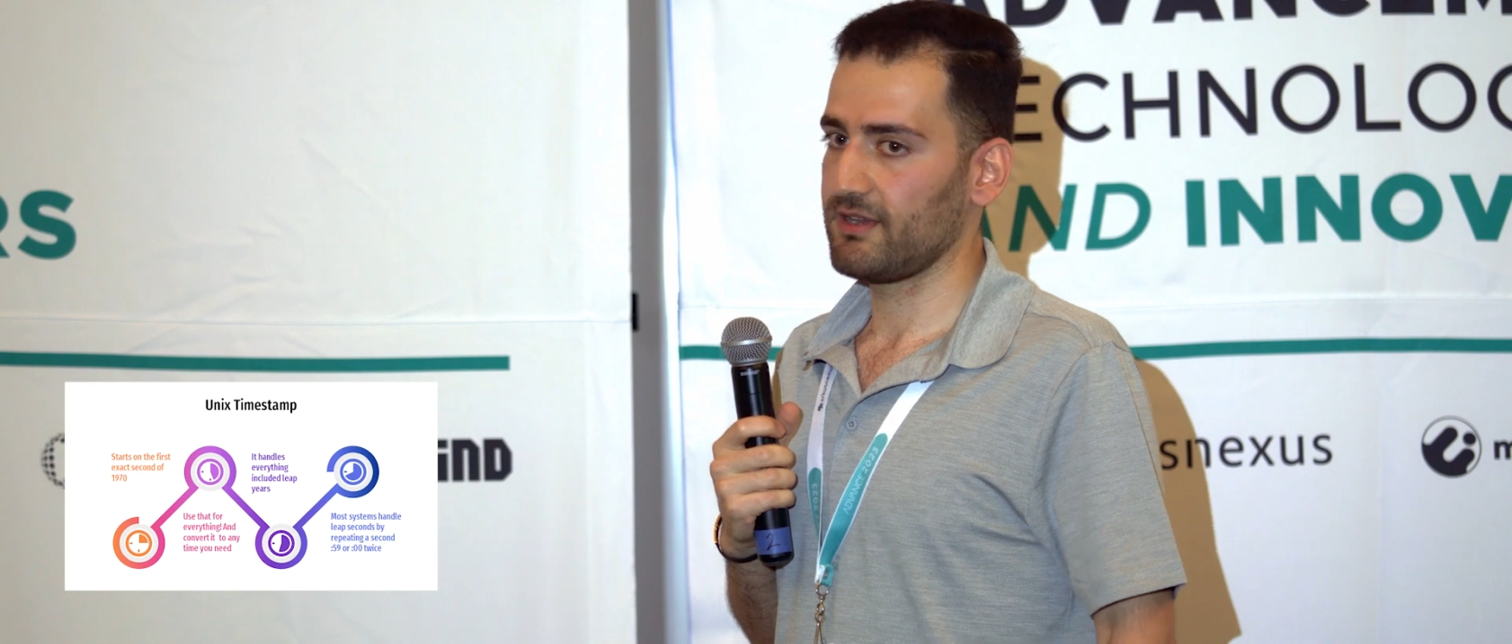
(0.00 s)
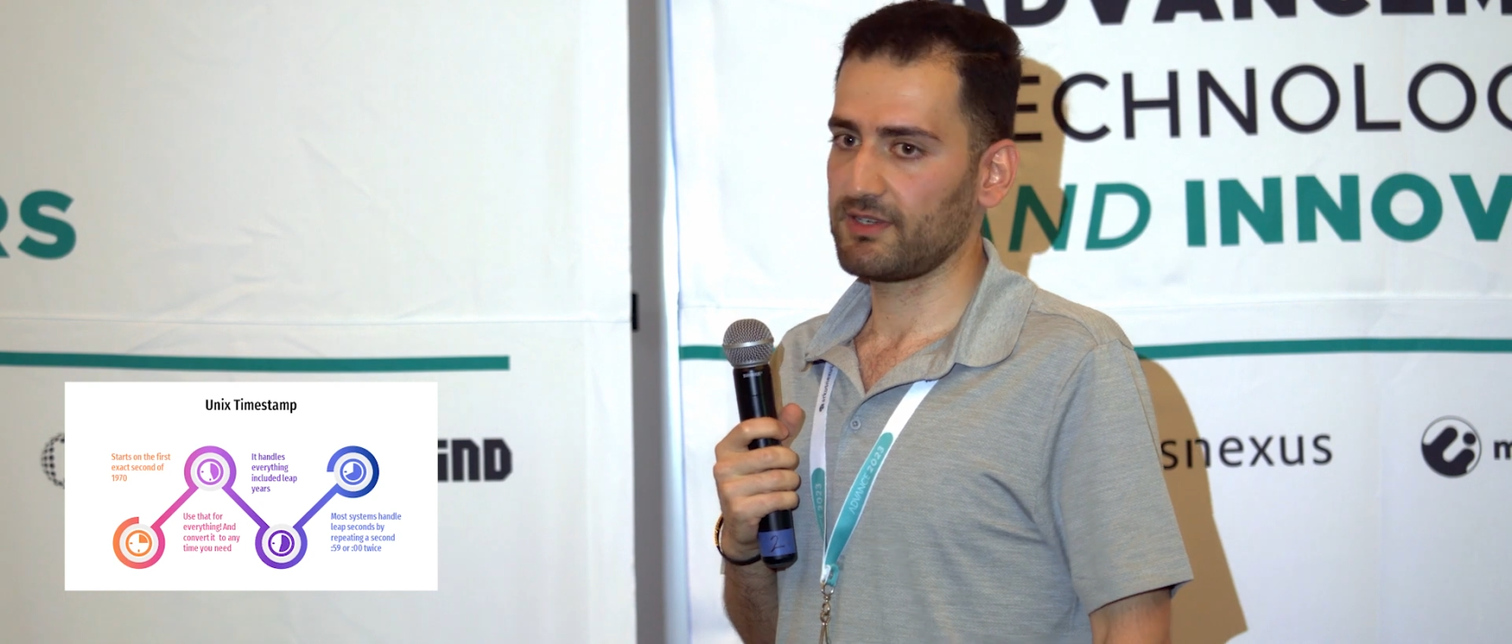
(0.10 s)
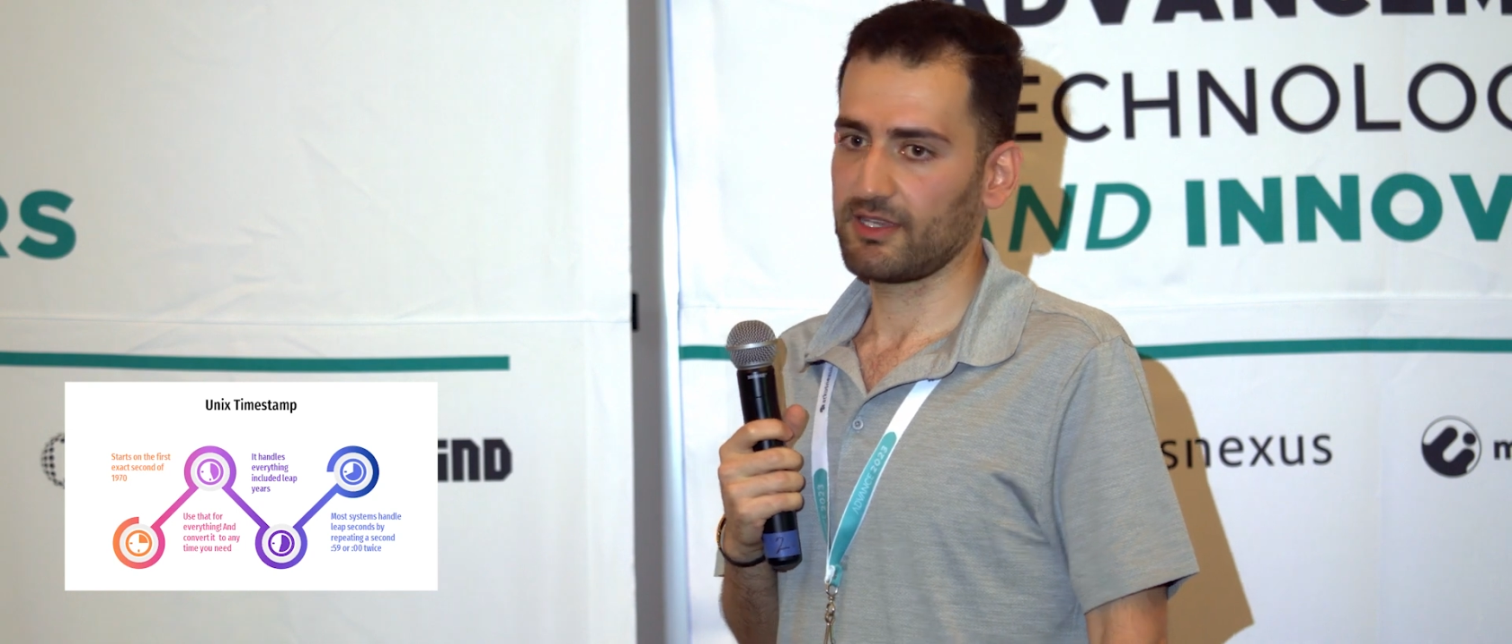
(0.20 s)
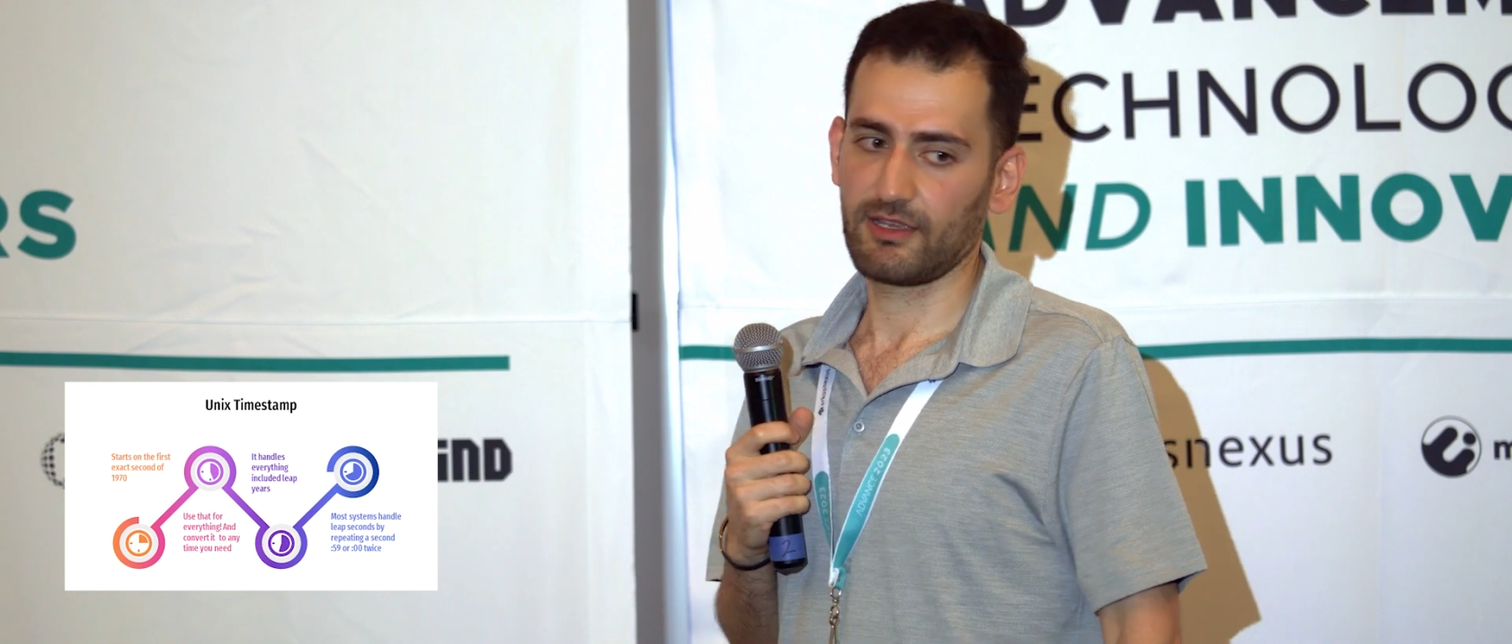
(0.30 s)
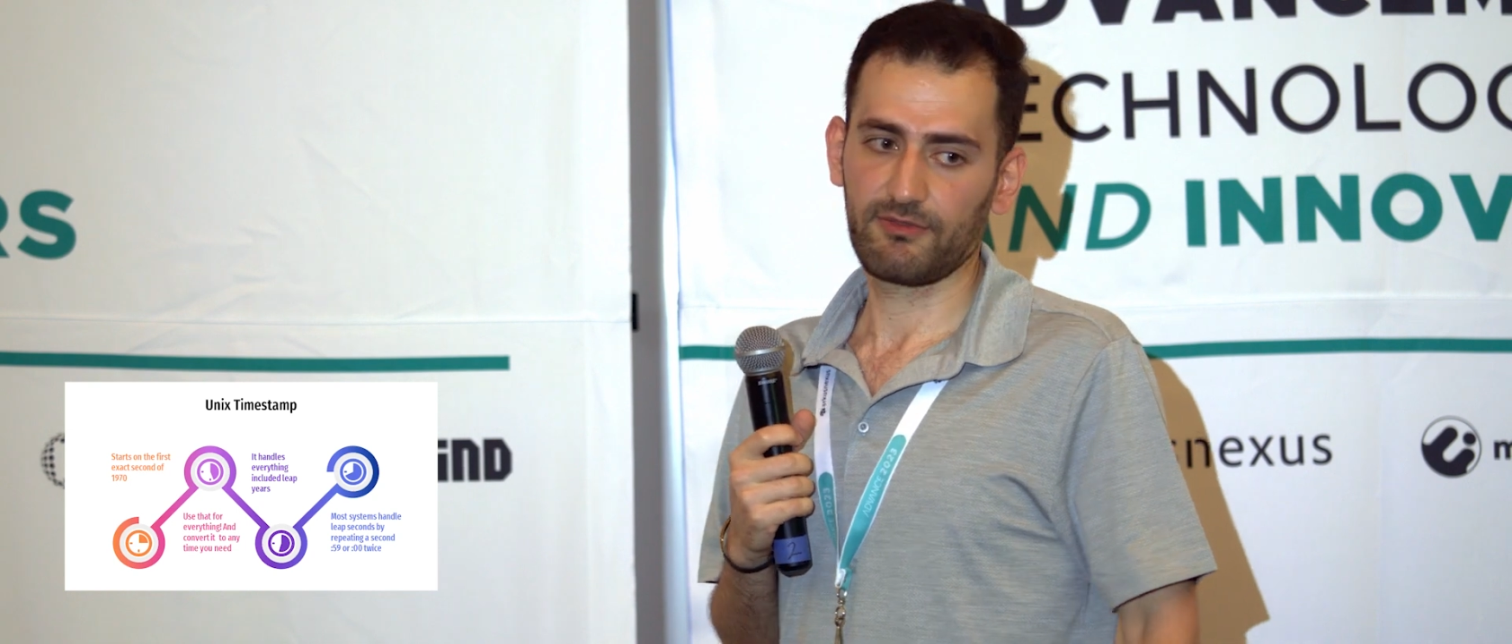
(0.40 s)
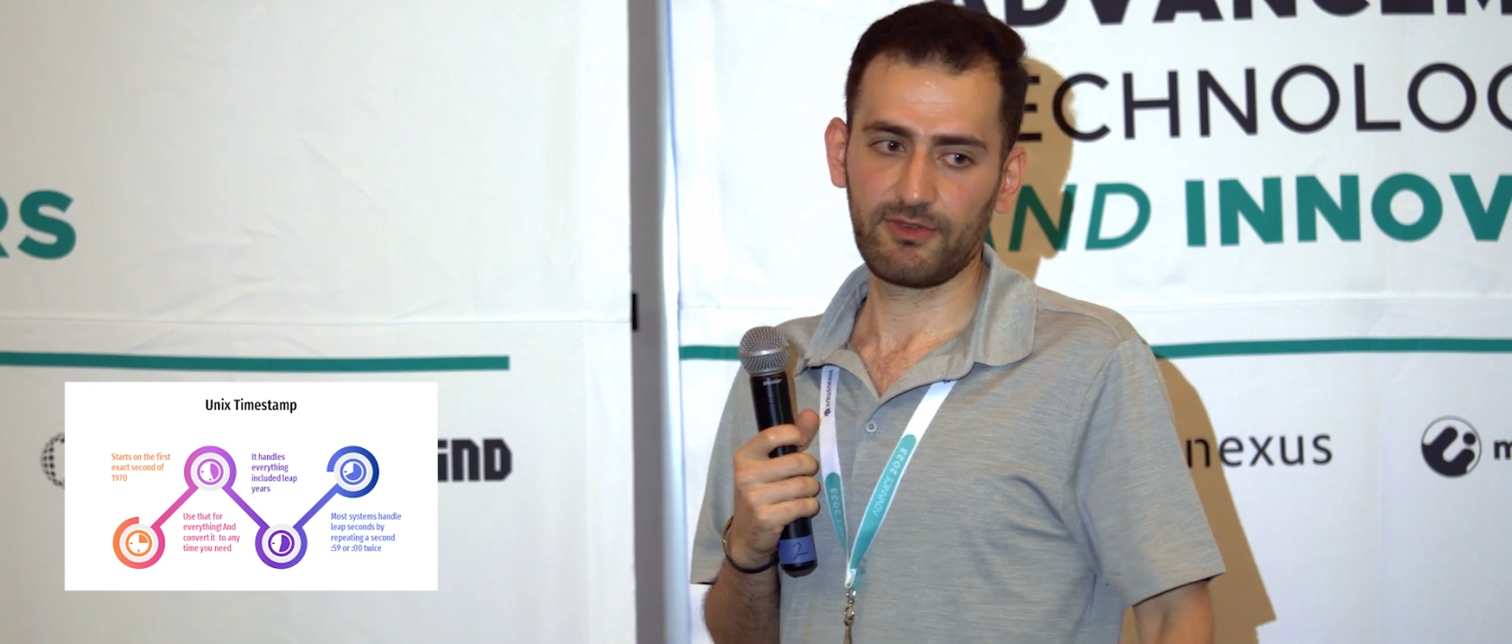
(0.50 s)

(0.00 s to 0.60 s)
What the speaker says: everything